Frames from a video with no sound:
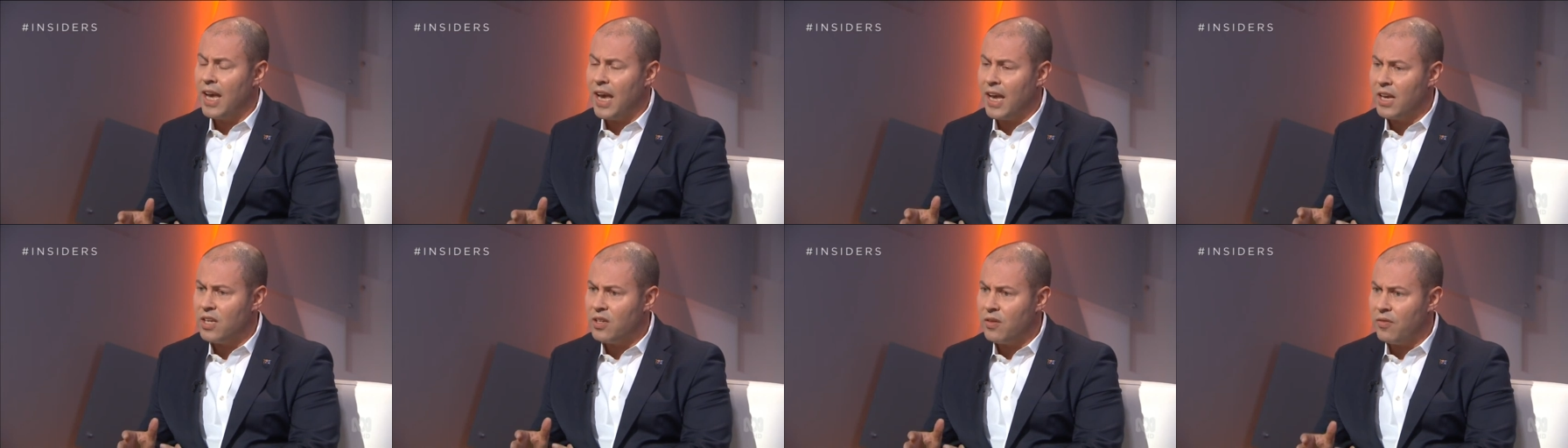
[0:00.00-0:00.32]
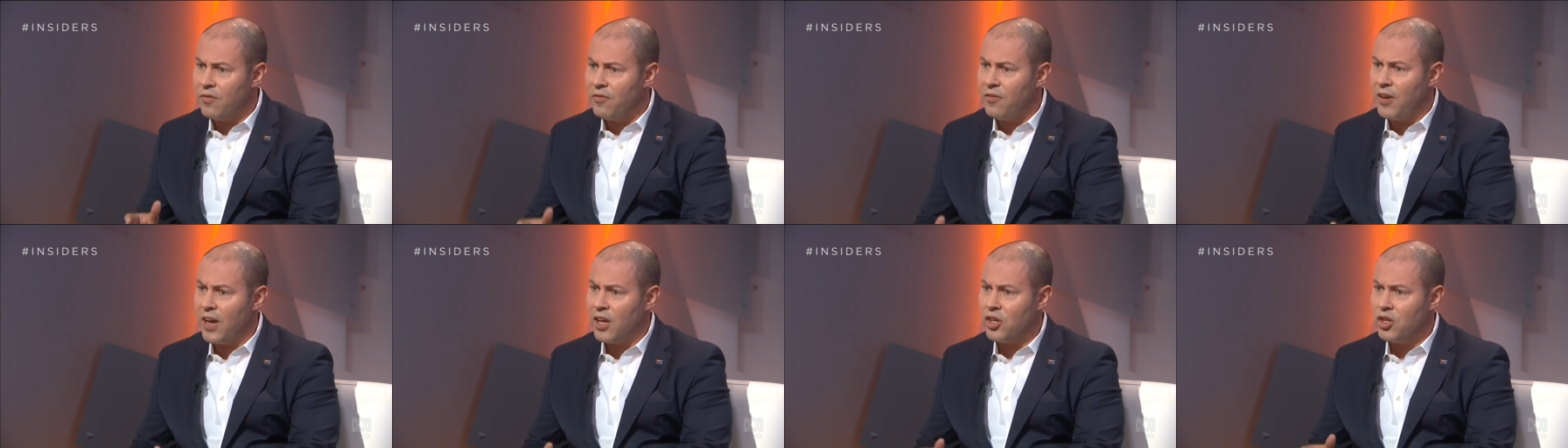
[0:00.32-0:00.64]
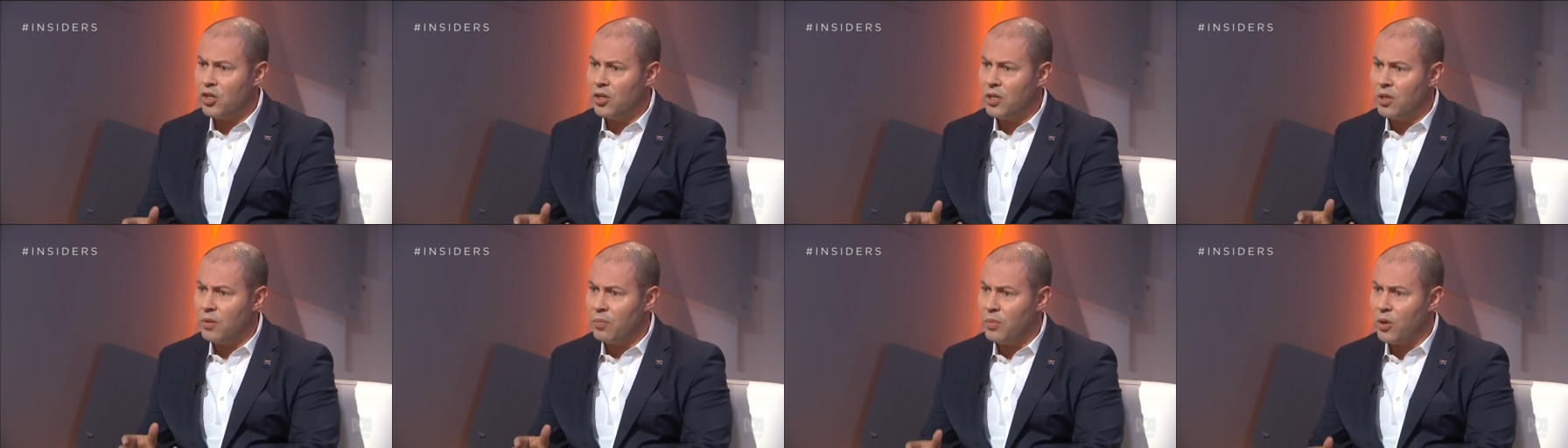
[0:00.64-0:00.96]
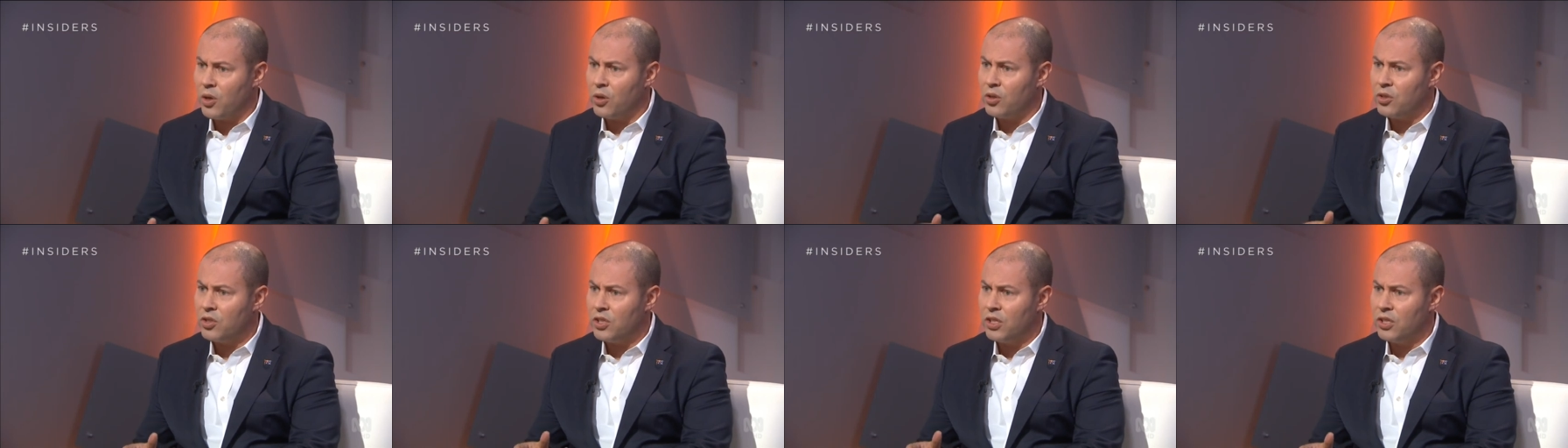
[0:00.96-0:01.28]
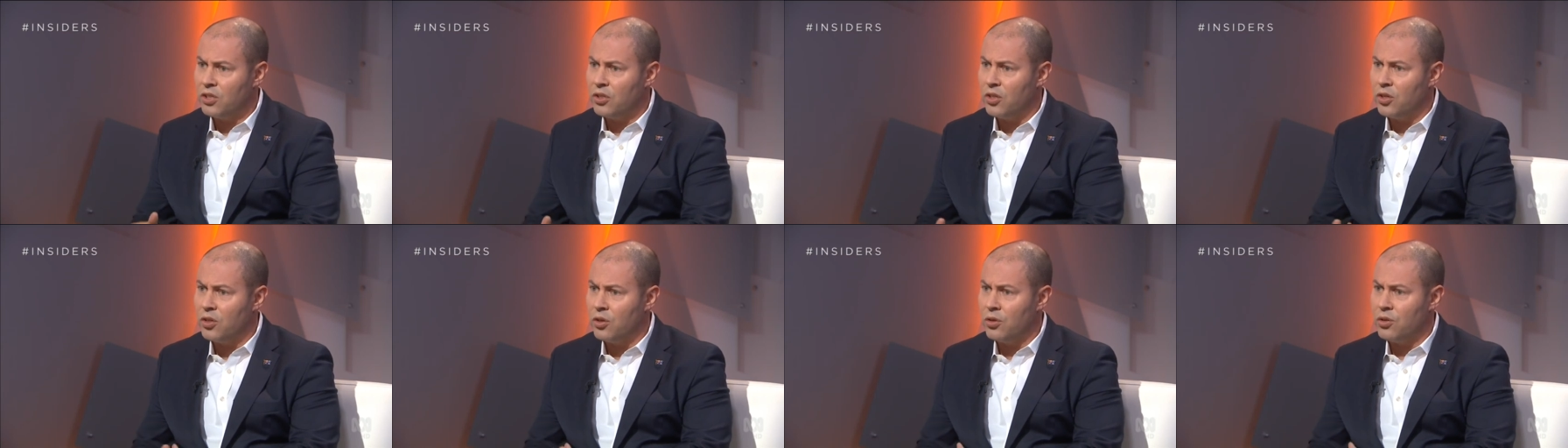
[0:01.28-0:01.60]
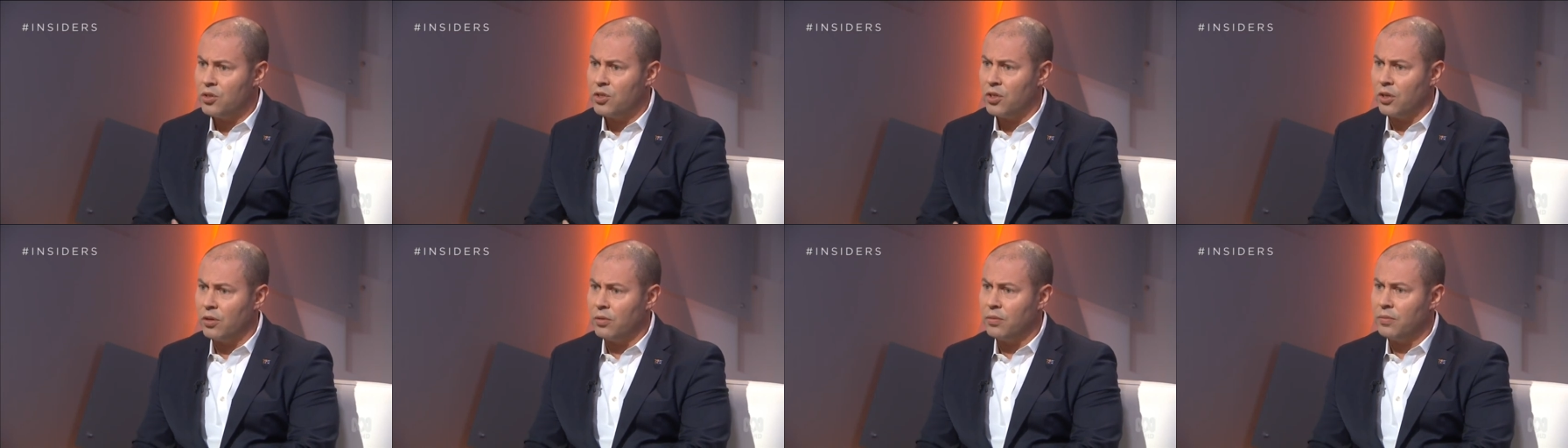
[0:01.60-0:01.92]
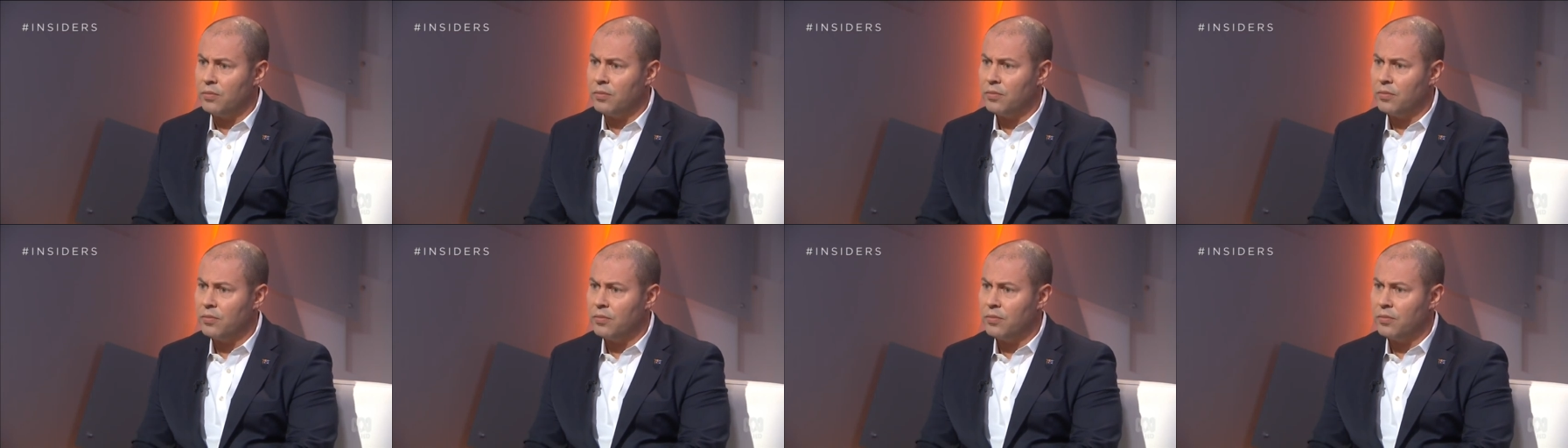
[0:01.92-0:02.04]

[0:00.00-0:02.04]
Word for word: and to fashion the policies to do yeah, so. But,